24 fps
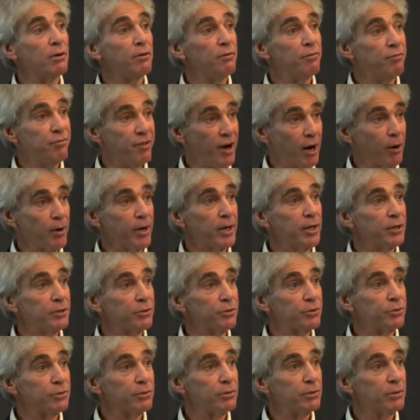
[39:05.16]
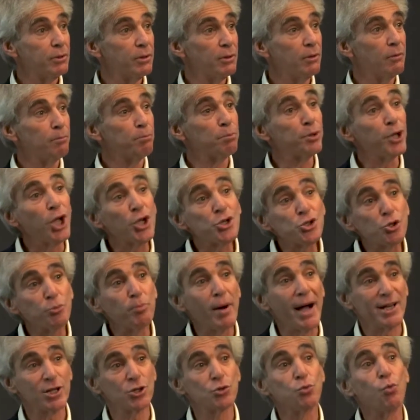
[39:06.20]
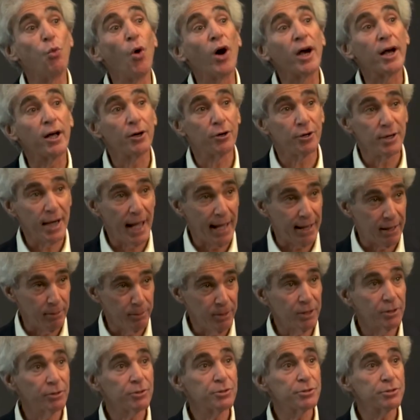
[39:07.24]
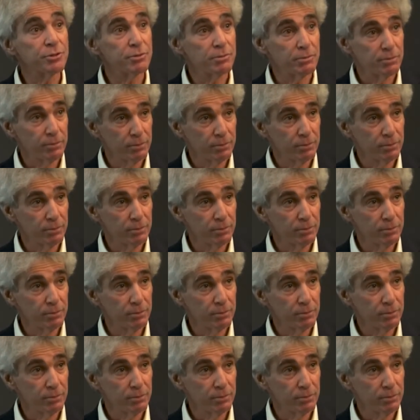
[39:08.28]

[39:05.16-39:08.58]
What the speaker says: variance, plus or minus 100 nanometers.